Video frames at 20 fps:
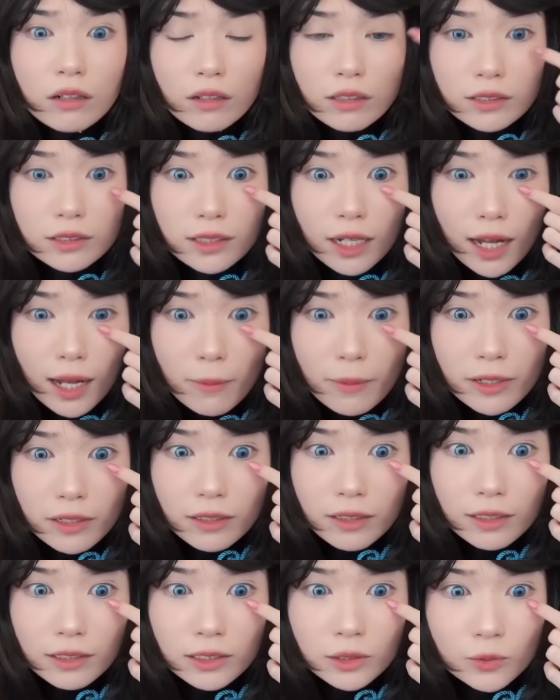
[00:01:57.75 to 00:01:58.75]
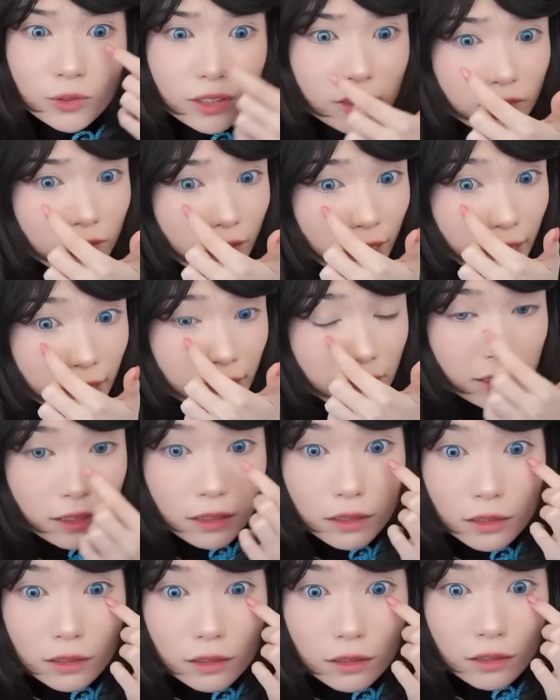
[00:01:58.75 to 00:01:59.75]
It's gotta be this one, right?
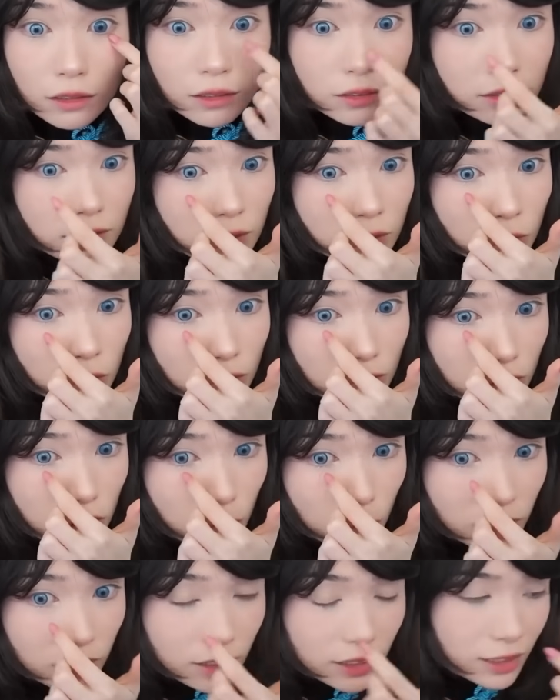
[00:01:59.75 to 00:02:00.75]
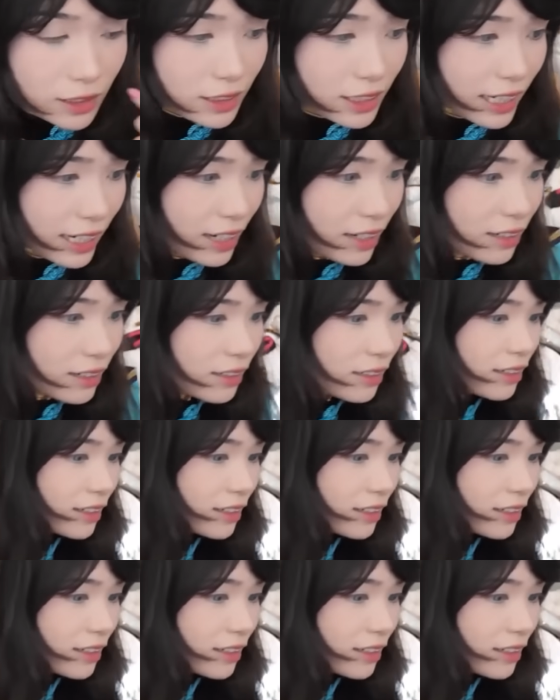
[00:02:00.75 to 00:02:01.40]
Cause this one looks more detailed.